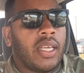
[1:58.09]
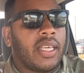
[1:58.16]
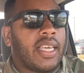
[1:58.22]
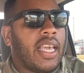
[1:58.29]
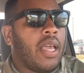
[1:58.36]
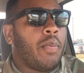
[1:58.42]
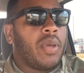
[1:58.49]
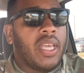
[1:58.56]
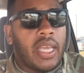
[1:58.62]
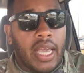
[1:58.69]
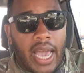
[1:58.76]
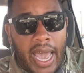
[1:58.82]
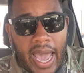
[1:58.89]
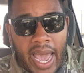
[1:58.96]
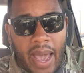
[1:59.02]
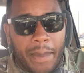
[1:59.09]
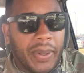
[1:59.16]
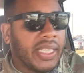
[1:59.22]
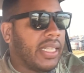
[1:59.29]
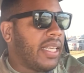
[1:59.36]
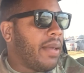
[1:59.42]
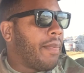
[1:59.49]
can be
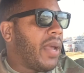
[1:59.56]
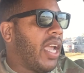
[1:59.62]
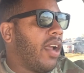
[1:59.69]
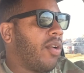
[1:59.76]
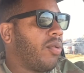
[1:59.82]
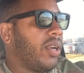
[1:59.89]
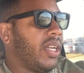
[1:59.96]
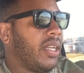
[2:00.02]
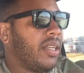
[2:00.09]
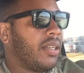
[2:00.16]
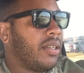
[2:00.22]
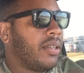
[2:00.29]
happily married,